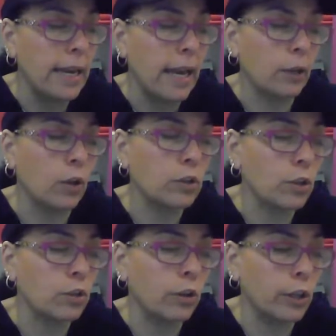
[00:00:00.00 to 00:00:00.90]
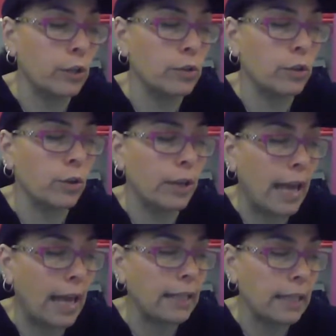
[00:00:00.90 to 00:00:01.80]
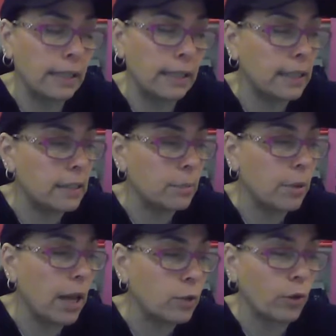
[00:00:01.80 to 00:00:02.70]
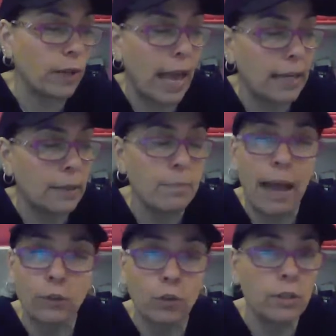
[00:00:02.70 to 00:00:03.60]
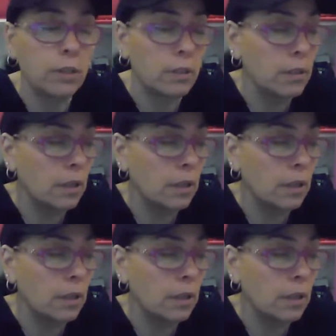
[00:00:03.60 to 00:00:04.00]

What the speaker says: and also started using organic cleaning supplies, organic mattress,